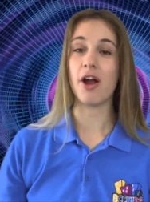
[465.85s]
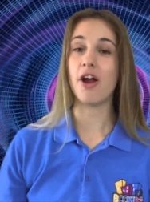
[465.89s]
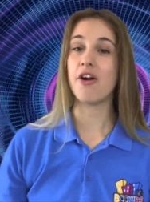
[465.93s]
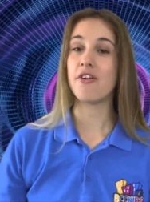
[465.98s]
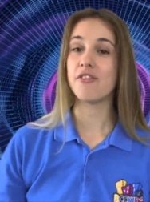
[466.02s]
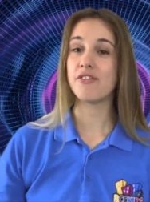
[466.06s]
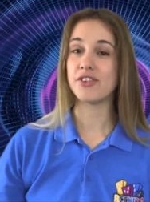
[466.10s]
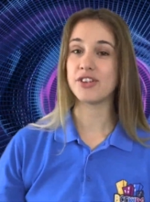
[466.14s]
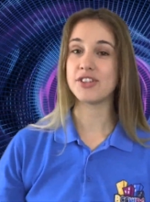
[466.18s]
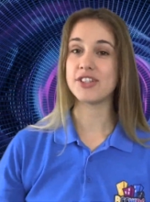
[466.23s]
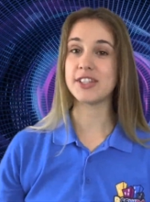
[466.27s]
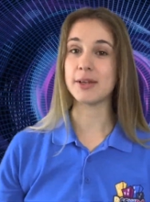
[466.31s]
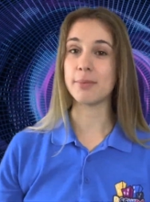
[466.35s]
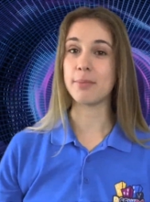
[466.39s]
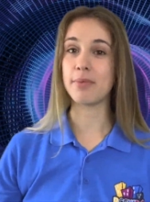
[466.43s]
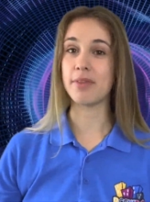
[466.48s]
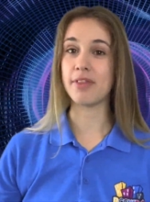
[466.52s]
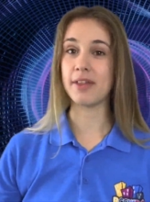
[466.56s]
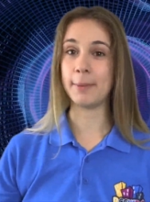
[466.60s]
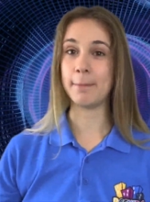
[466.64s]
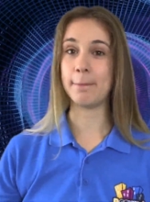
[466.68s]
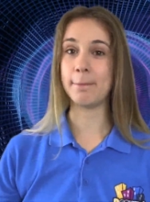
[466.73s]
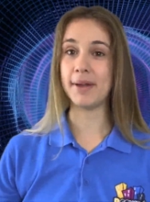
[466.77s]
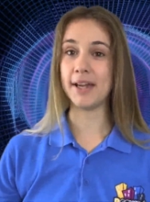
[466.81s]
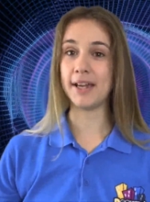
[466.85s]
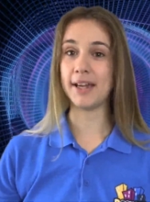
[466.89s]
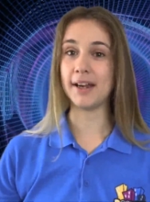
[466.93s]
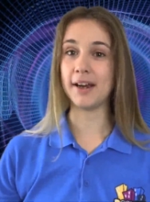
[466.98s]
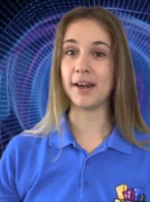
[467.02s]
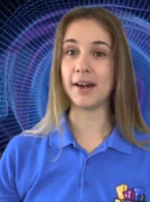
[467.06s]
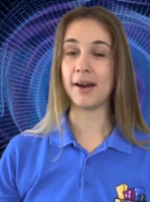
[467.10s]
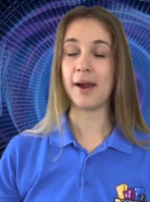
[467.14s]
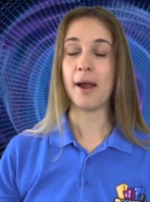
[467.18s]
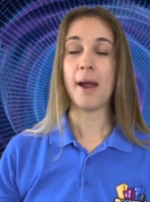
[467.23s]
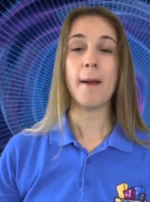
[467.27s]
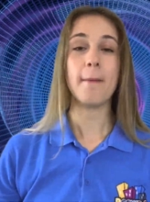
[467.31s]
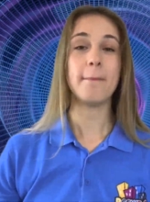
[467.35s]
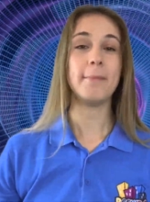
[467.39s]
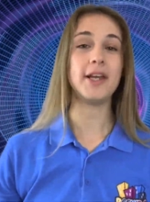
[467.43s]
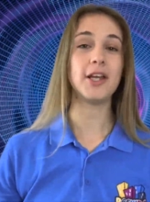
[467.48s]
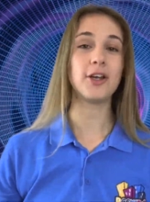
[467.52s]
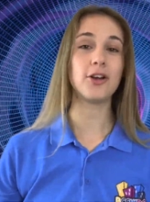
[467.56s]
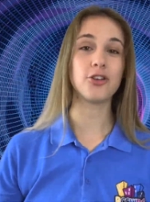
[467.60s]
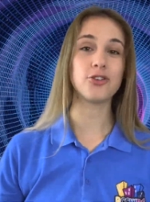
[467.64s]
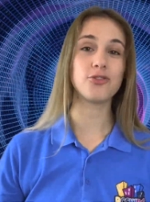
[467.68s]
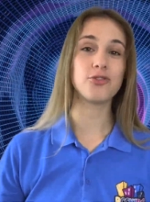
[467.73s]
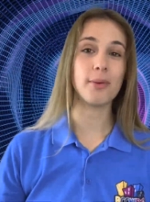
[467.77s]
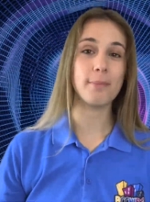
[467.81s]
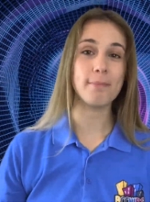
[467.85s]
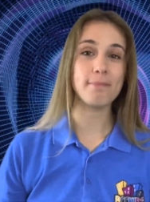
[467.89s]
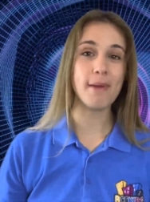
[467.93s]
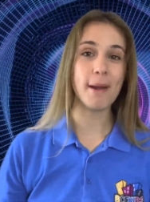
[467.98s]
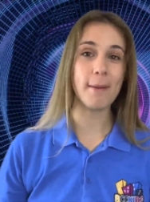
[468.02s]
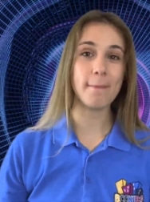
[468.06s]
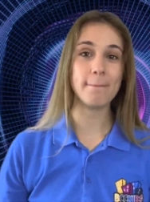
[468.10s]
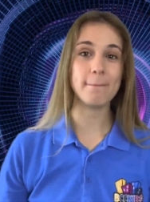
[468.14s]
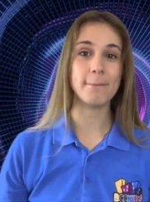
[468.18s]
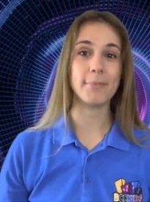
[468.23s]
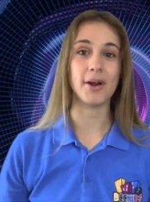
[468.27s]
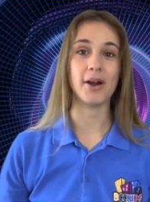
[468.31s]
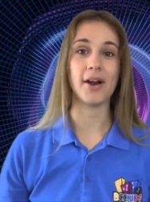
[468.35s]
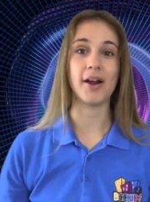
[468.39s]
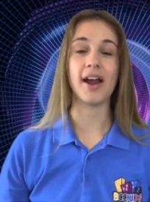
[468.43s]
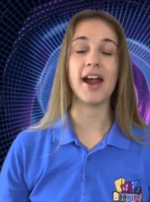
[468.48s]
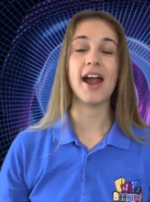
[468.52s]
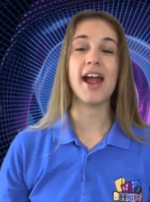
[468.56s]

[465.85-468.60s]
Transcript: for something bigger because remember,